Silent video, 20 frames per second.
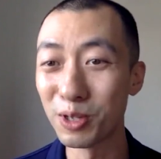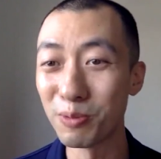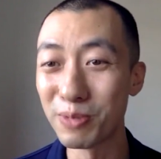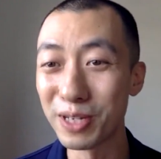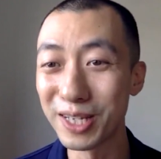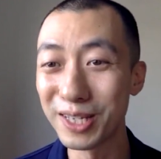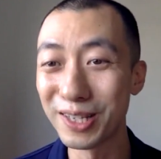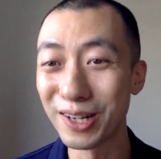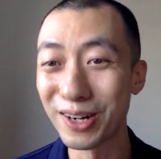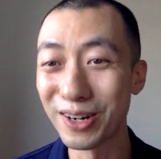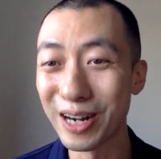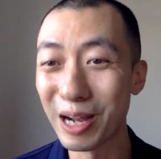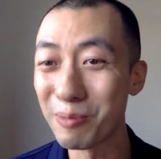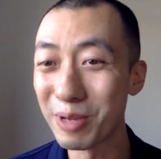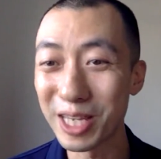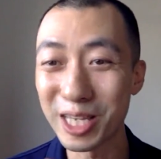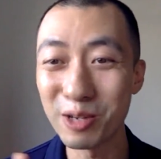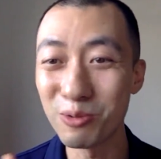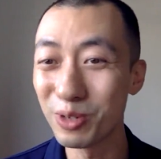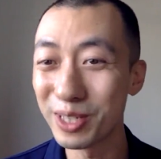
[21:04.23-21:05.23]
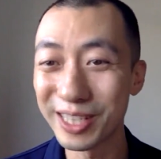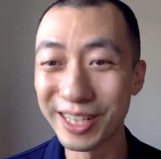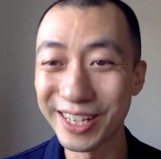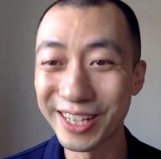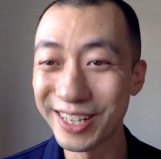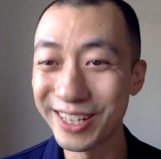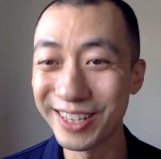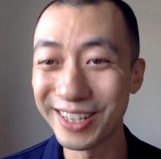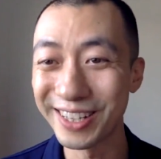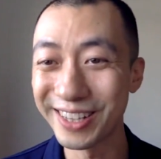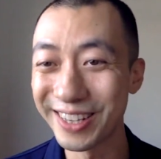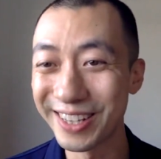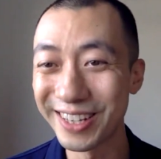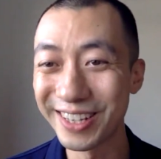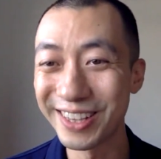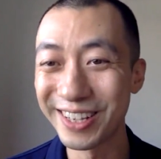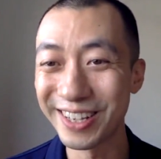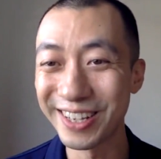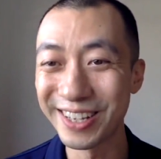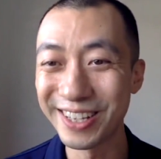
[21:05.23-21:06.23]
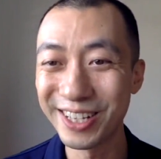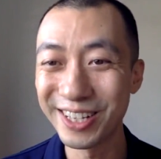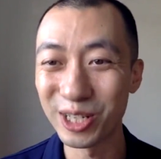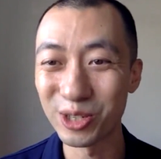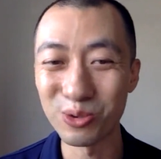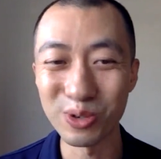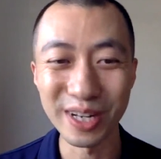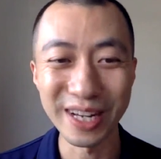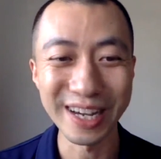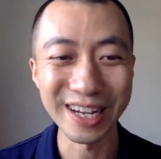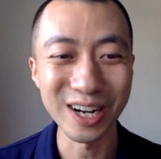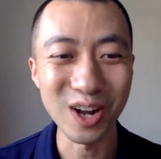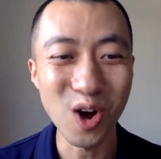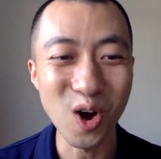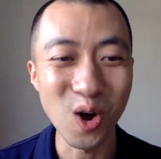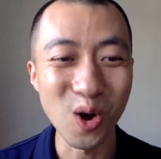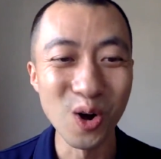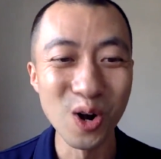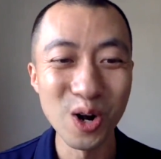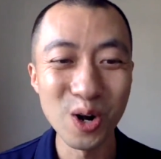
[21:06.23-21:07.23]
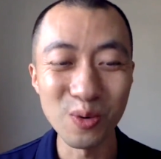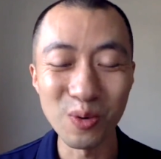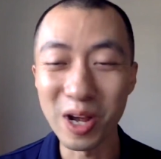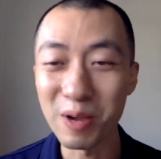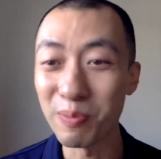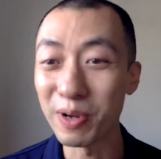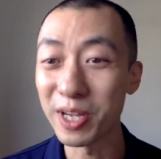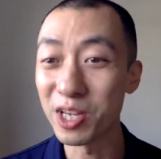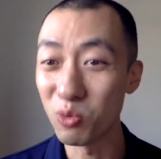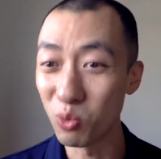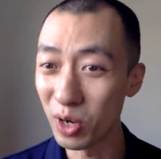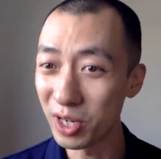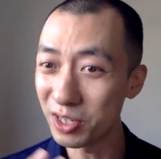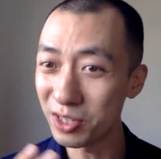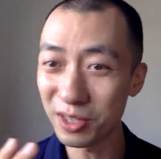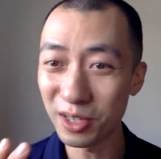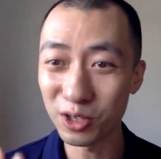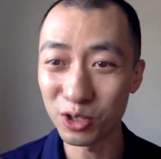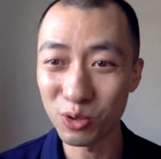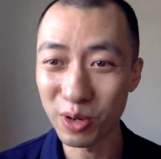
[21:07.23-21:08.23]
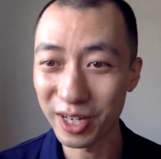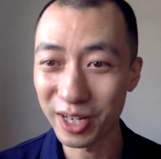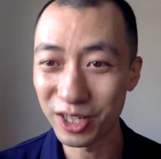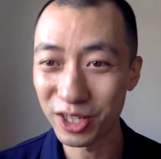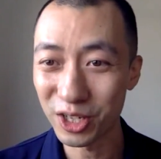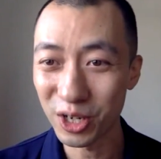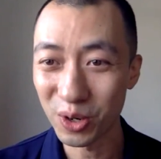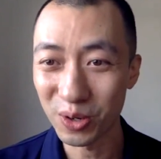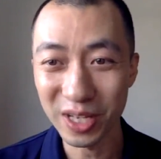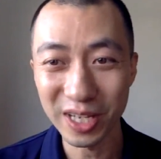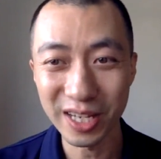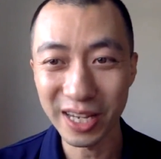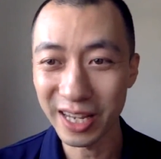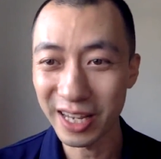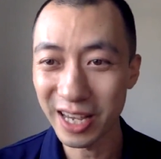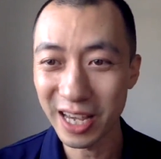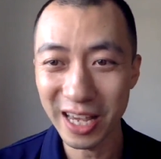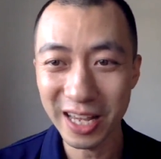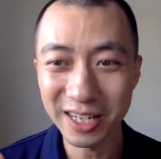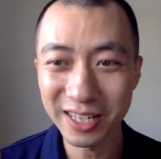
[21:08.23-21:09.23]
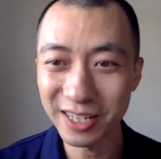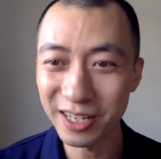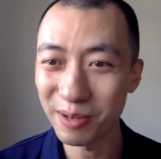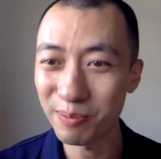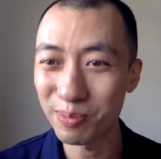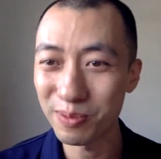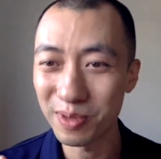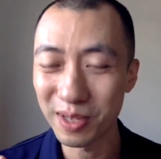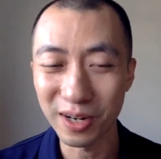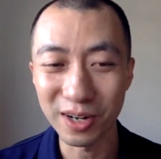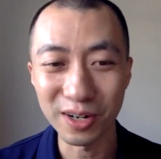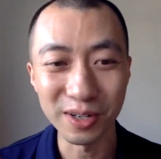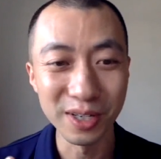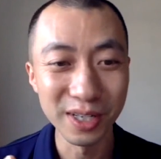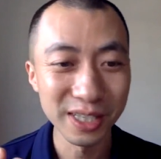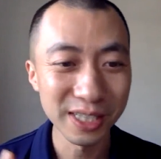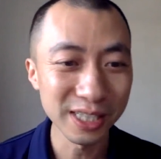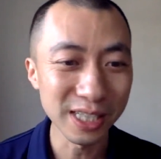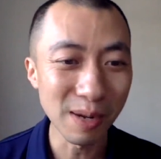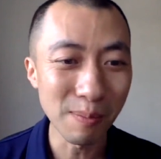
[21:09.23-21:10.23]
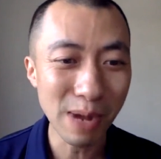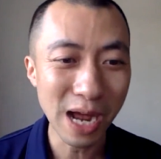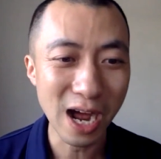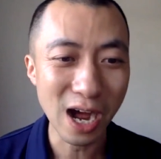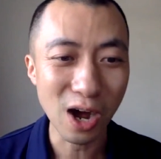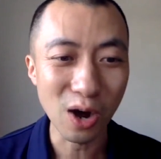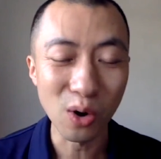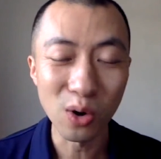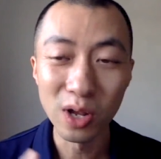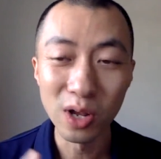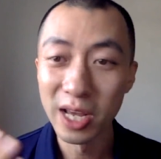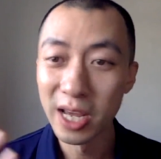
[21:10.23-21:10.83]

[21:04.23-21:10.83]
to be there. I mean, he wasn't in the industry at all, right? But he went to the trade show. He ended up there somehow.